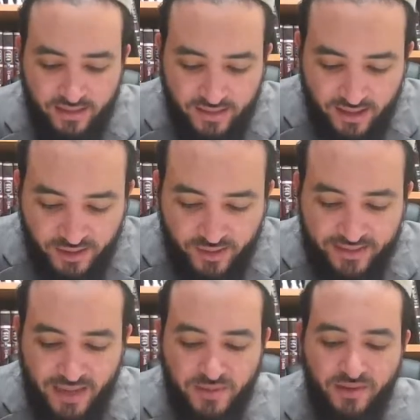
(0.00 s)
There are
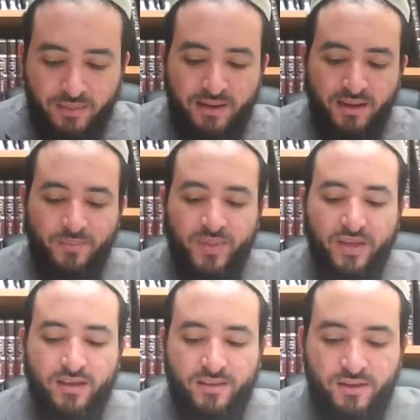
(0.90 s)
3 types of Kabbalah:
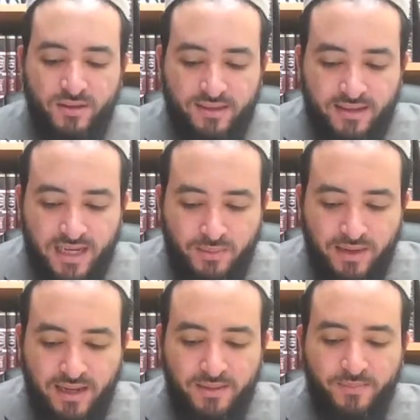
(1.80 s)
theoretical
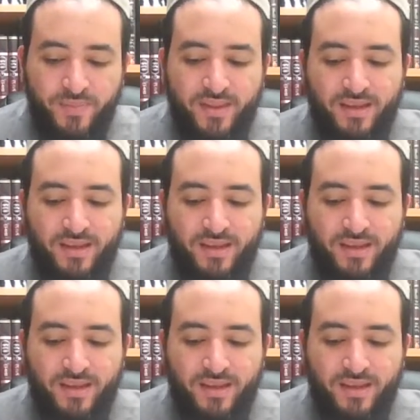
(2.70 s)
Kabbalah,